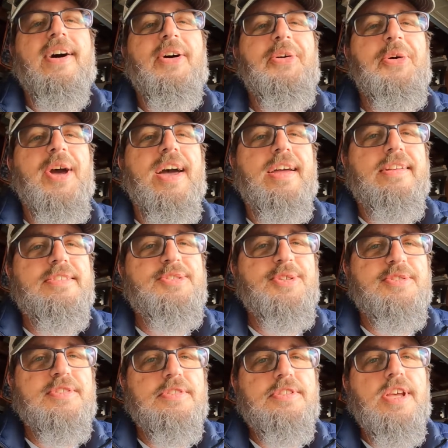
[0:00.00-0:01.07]
All right,
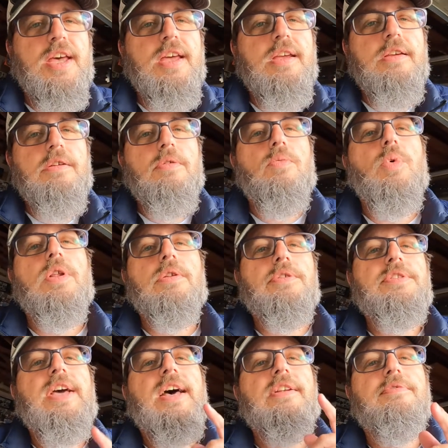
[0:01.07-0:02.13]
so today we
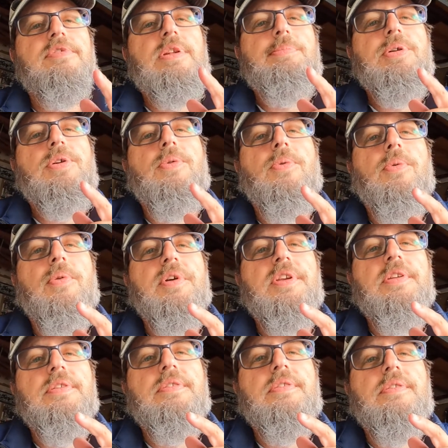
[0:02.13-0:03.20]
learned how to flip a
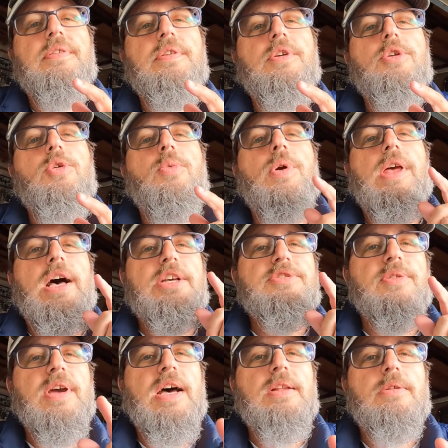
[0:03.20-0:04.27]
coin. We
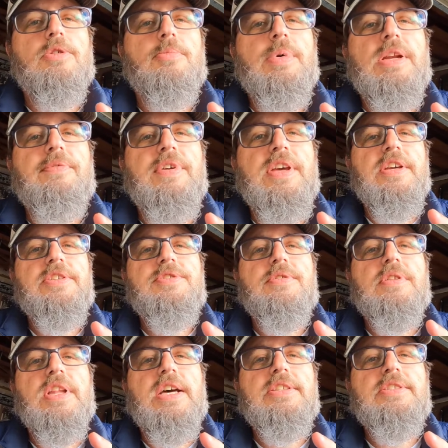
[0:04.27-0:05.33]
also got a little bit
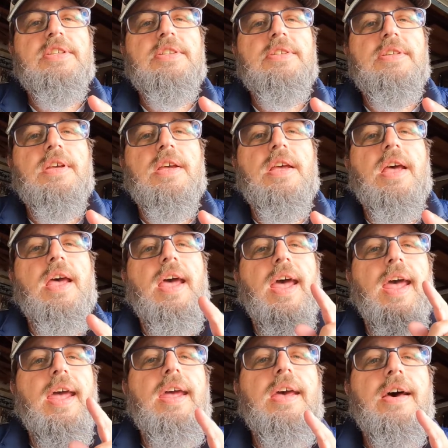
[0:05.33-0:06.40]
history lesson,
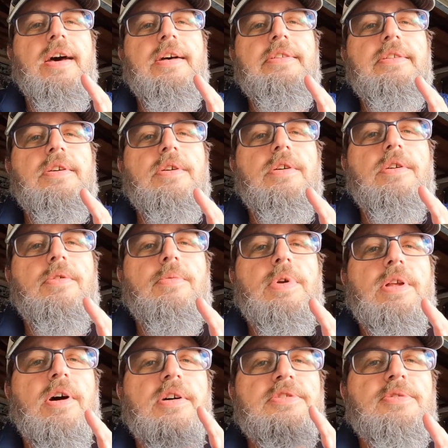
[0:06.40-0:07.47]
and
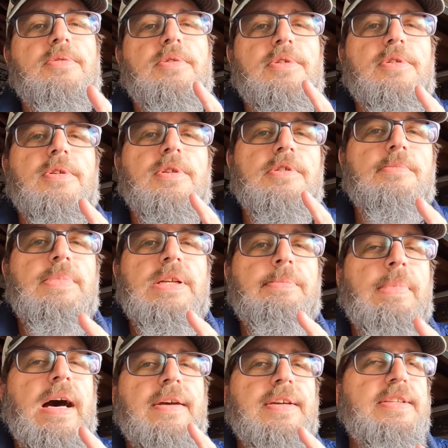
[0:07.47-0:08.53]
we also learned a little bit
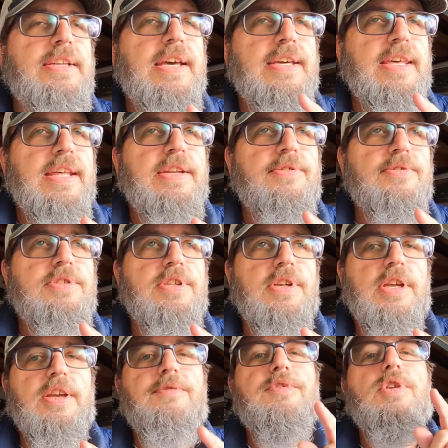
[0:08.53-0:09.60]
about kinetic
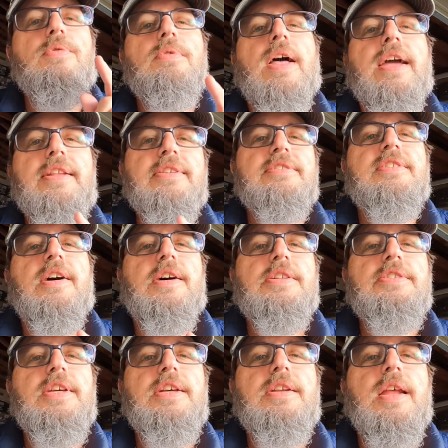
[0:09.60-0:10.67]
energy. If you like this
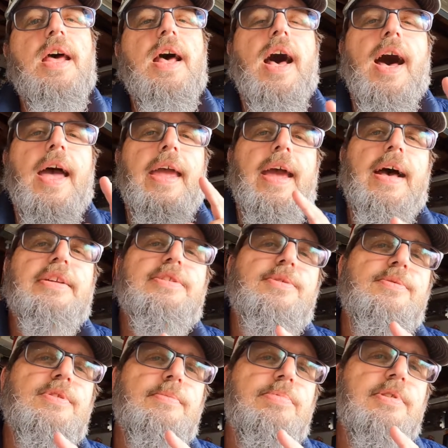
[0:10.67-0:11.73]
content, I
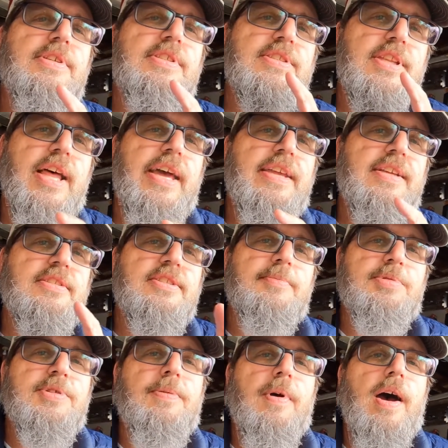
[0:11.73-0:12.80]
ask you to please like and
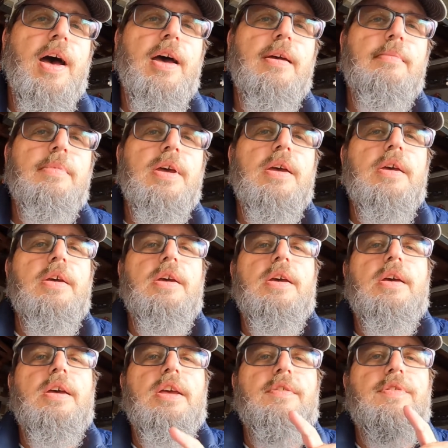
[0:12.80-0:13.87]
subscribe.
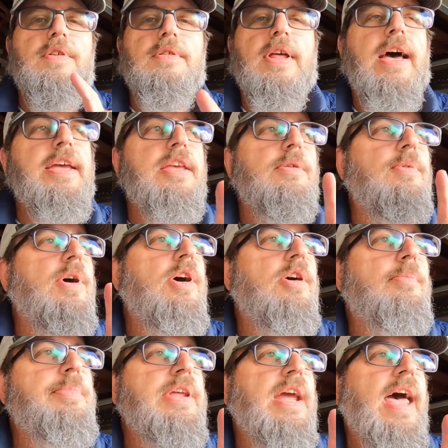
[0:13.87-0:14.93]
If you like, it will
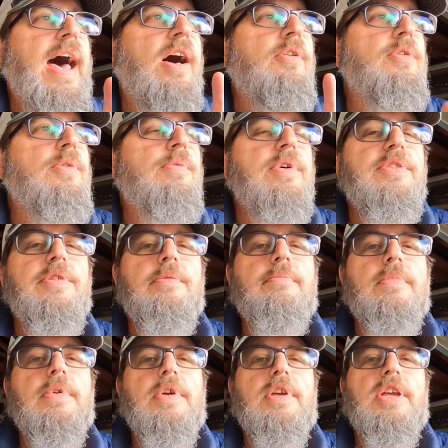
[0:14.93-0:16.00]
help the
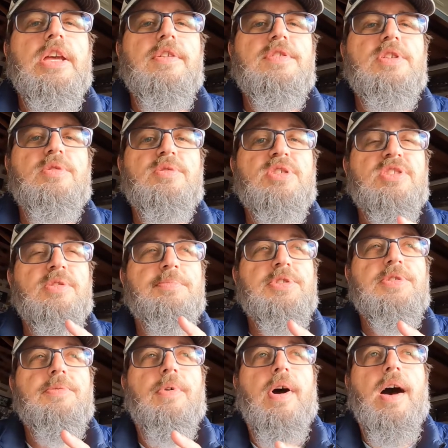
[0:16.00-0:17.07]
algorithm. If you
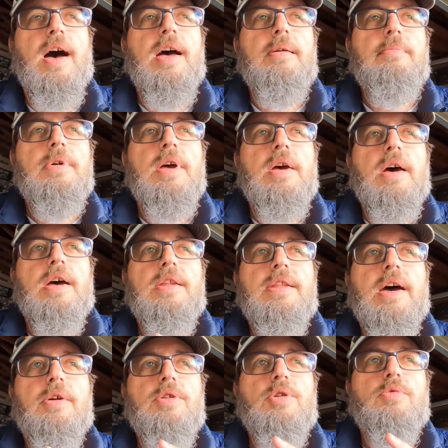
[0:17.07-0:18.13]
subscribe,
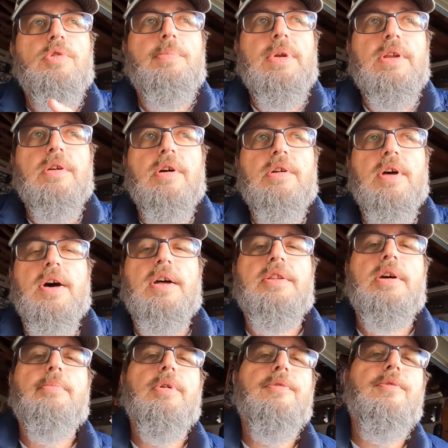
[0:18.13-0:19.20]
that you will be
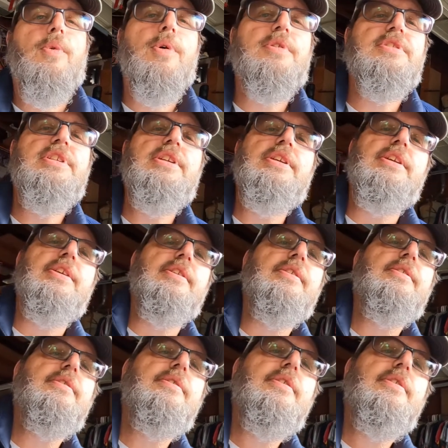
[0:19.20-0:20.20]
number 14.